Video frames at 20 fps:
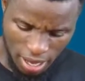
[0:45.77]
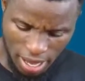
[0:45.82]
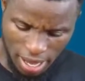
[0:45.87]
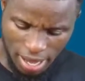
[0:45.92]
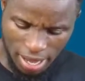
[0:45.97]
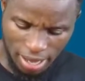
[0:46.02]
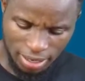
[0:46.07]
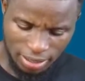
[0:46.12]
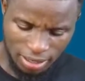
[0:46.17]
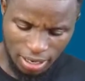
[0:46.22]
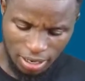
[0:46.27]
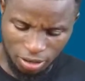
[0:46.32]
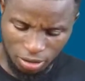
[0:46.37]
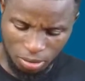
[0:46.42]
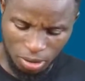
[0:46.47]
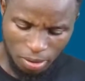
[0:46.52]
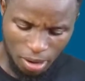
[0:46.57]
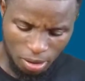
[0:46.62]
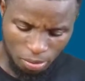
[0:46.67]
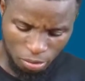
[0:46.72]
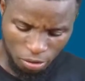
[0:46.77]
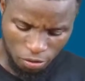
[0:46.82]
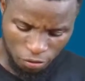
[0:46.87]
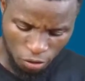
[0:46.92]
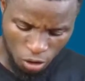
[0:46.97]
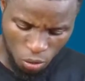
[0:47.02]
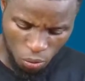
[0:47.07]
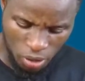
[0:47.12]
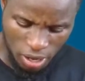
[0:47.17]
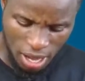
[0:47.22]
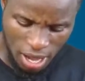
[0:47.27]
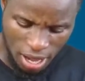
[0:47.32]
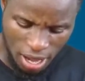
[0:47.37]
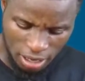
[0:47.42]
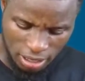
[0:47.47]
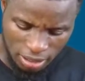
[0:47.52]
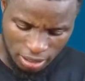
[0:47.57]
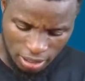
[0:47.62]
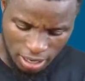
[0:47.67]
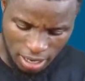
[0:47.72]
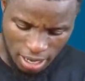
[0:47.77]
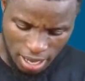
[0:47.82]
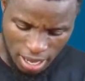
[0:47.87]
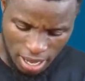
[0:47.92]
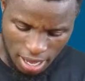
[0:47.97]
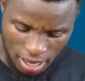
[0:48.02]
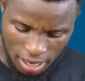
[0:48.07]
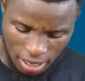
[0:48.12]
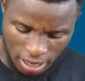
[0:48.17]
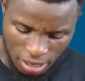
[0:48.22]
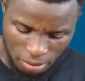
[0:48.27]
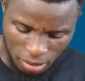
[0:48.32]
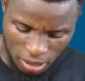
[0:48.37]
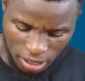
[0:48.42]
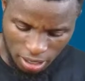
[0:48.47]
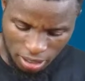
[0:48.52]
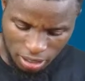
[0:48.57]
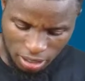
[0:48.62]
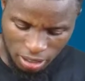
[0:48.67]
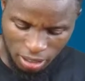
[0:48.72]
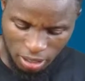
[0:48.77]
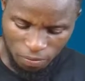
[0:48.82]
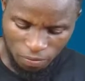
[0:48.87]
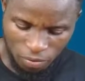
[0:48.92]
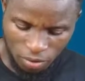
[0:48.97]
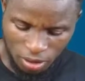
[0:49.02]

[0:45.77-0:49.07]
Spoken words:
x, remember before we had limits